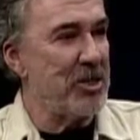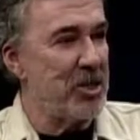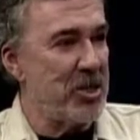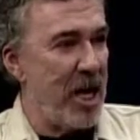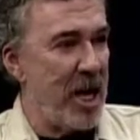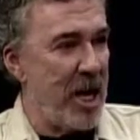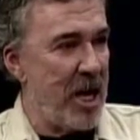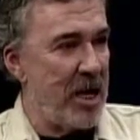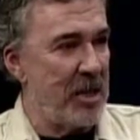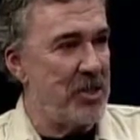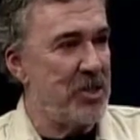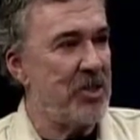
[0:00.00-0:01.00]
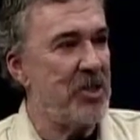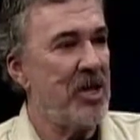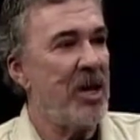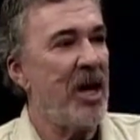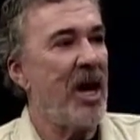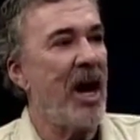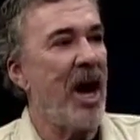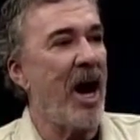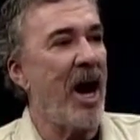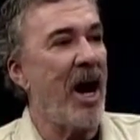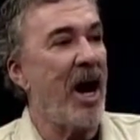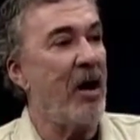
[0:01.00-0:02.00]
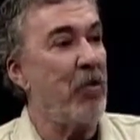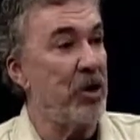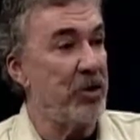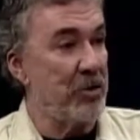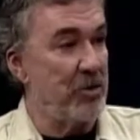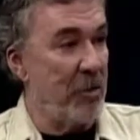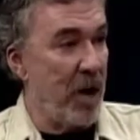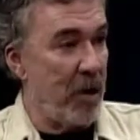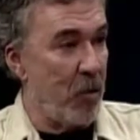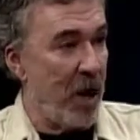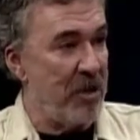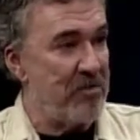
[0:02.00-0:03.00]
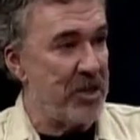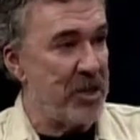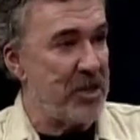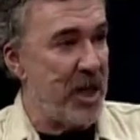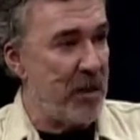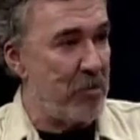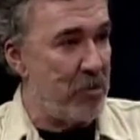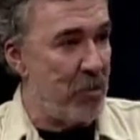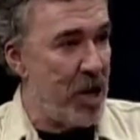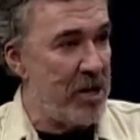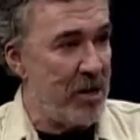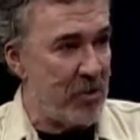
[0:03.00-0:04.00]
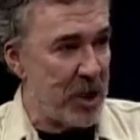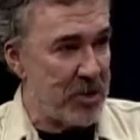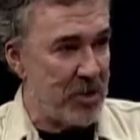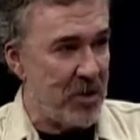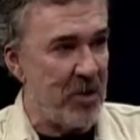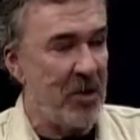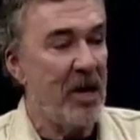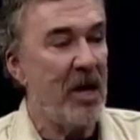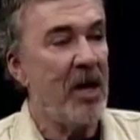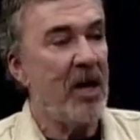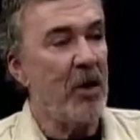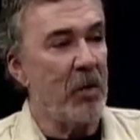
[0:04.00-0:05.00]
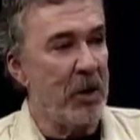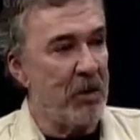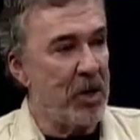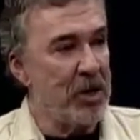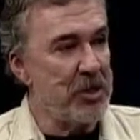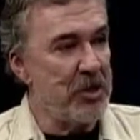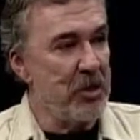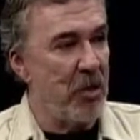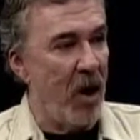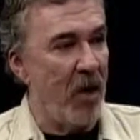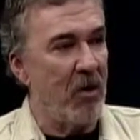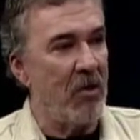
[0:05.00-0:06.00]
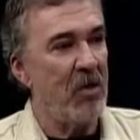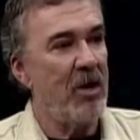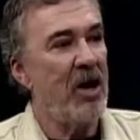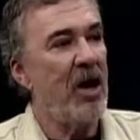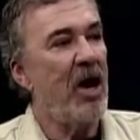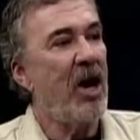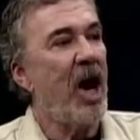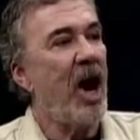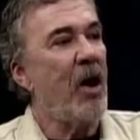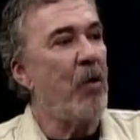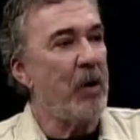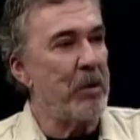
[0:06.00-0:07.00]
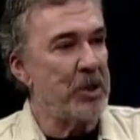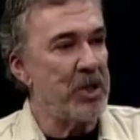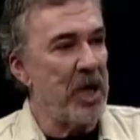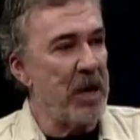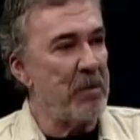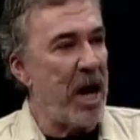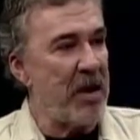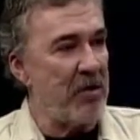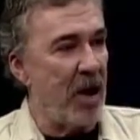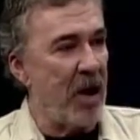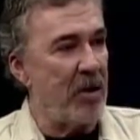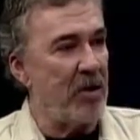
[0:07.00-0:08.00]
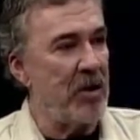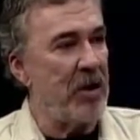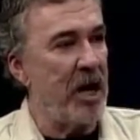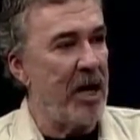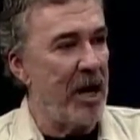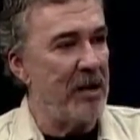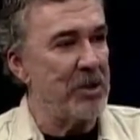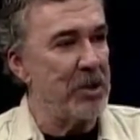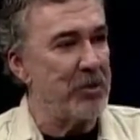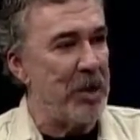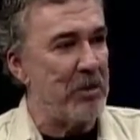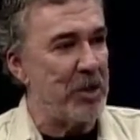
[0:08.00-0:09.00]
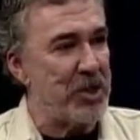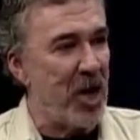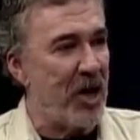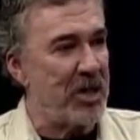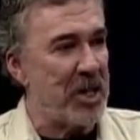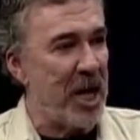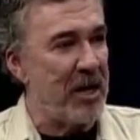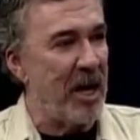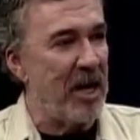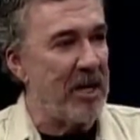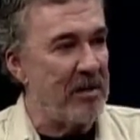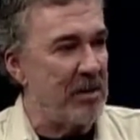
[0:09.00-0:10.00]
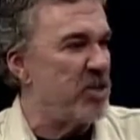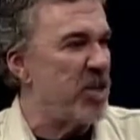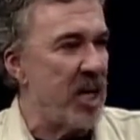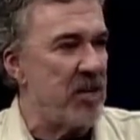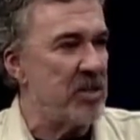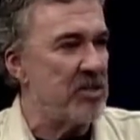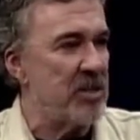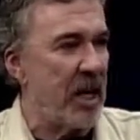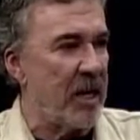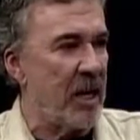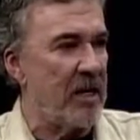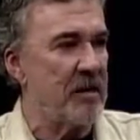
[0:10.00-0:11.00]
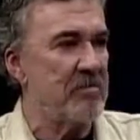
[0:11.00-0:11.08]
stage with my wife at the time, Brenda Russell. We were a duo. We were singing background, and Elton's people saw us that night and signed us that night.